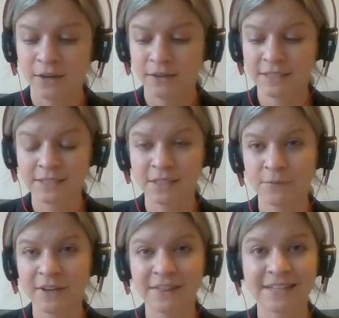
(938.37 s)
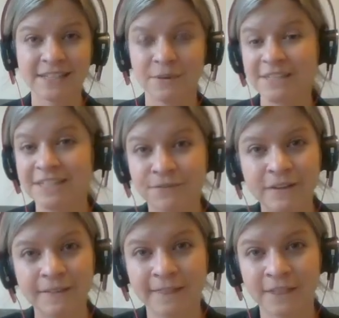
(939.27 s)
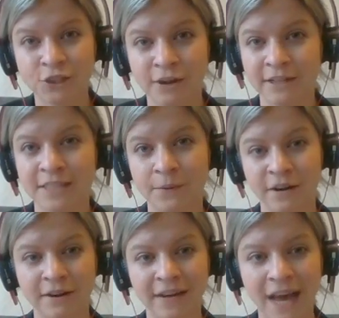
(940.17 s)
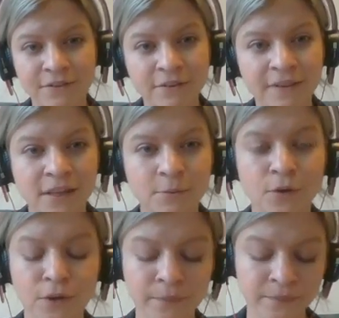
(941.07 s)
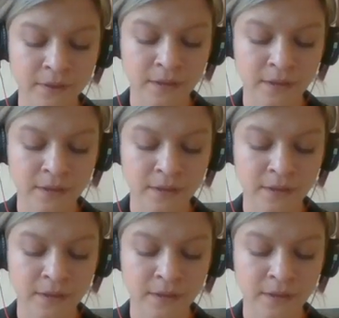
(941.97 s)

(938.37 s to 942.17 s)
Is it something that's going to be different than the strains that we already have available?